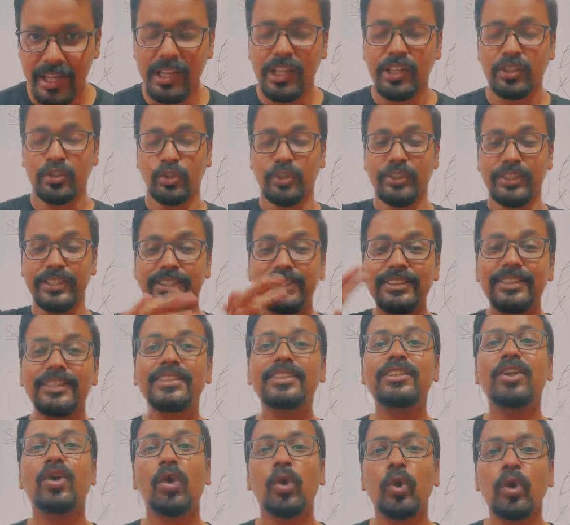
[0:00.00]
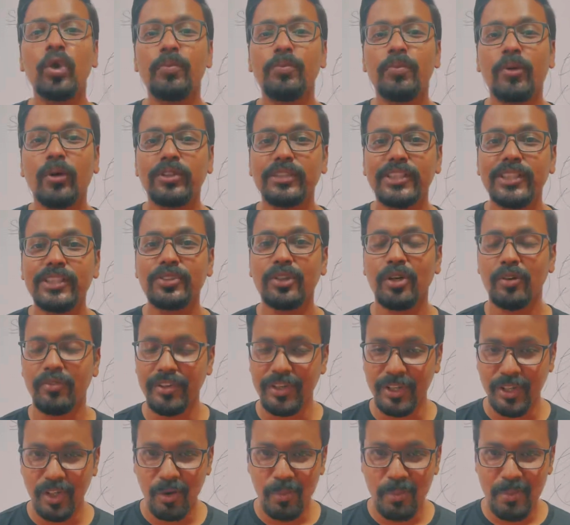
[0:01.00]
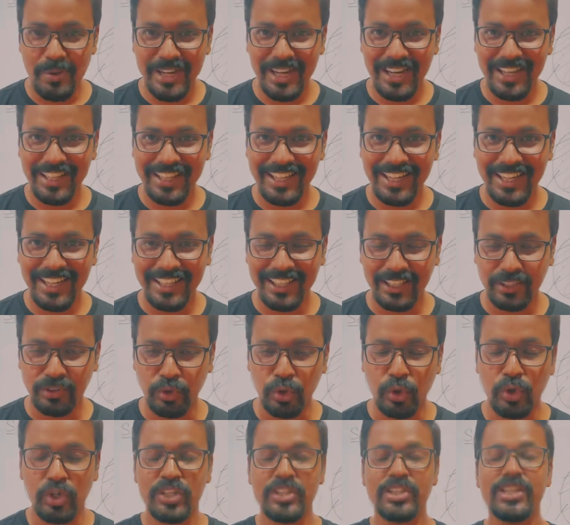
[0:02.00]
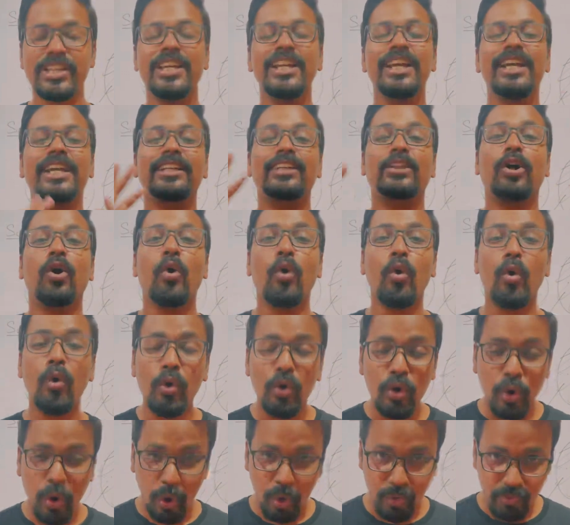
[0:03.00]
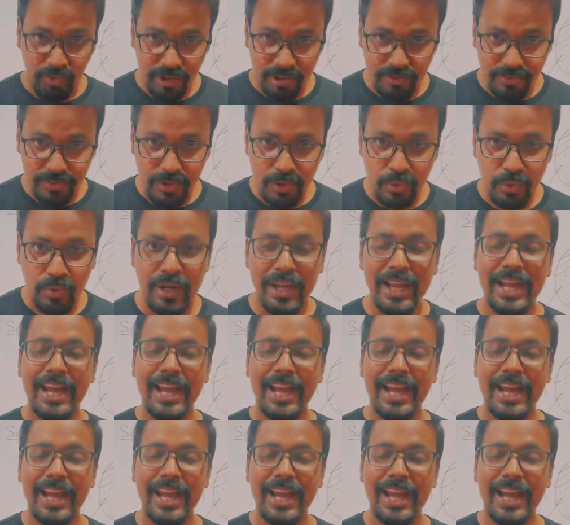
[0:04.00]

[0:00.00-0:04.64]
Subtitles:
So this is the whole process of recombinant DNA technology, the whole overview.